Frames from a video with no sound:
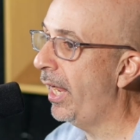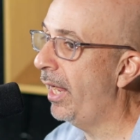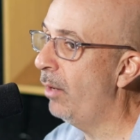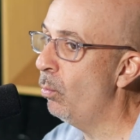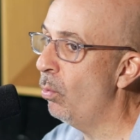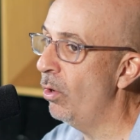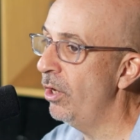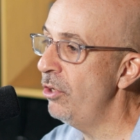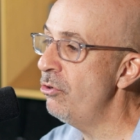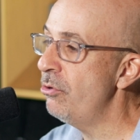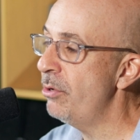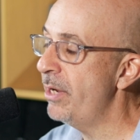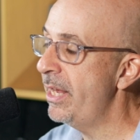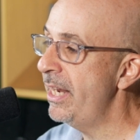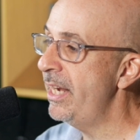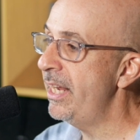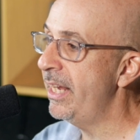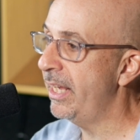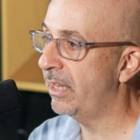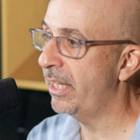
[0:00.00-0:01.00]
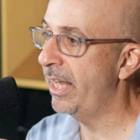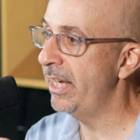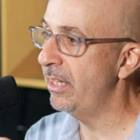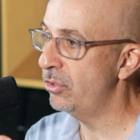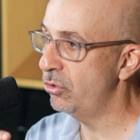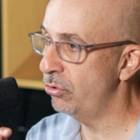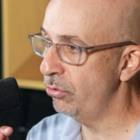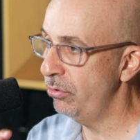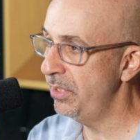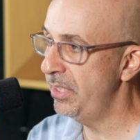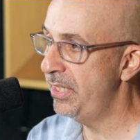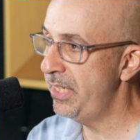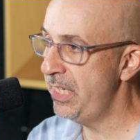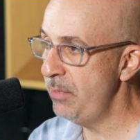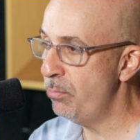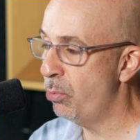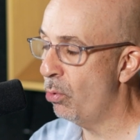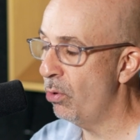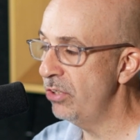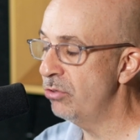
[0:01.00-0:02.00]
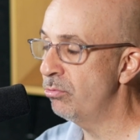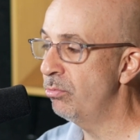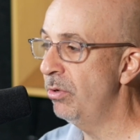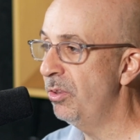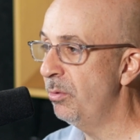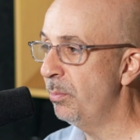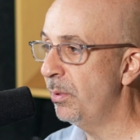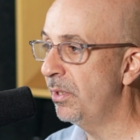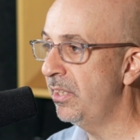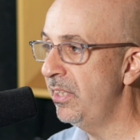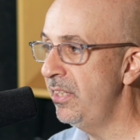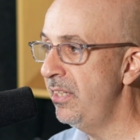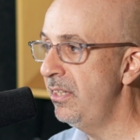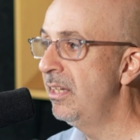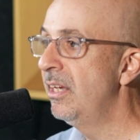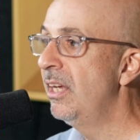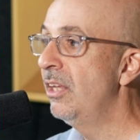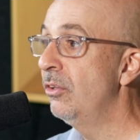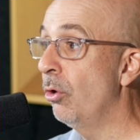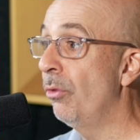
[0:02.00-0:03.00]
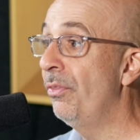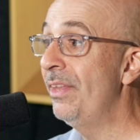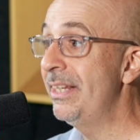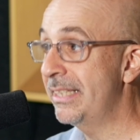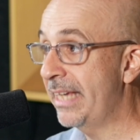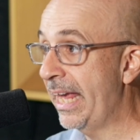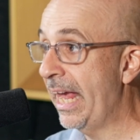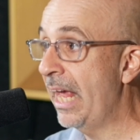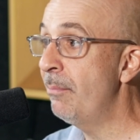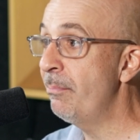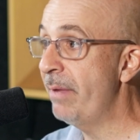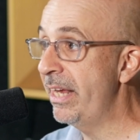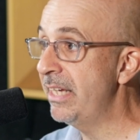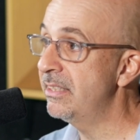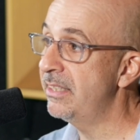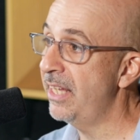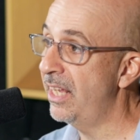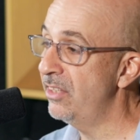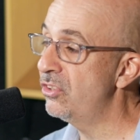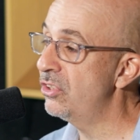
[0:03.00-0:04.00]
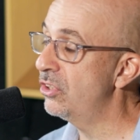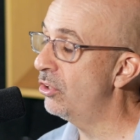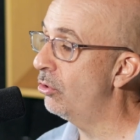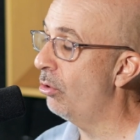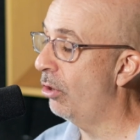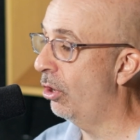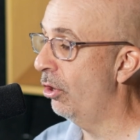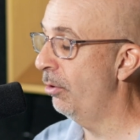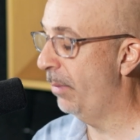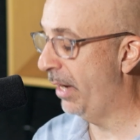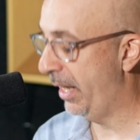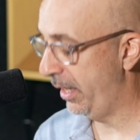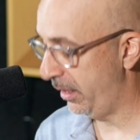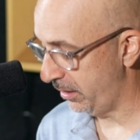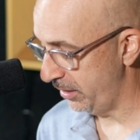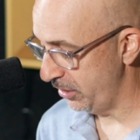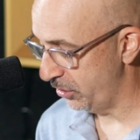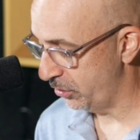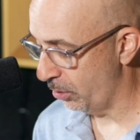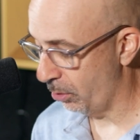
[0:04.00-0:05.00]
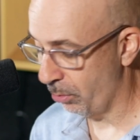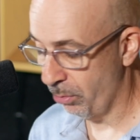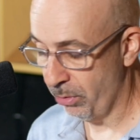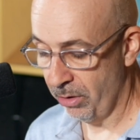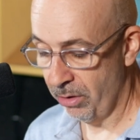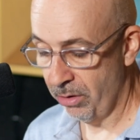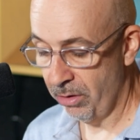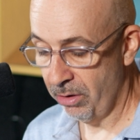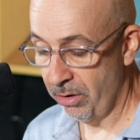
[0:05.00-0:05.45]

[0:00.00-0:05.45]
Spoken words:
and where you're hitting at like certain key points rhythmically, though this can make sense still harmonically. So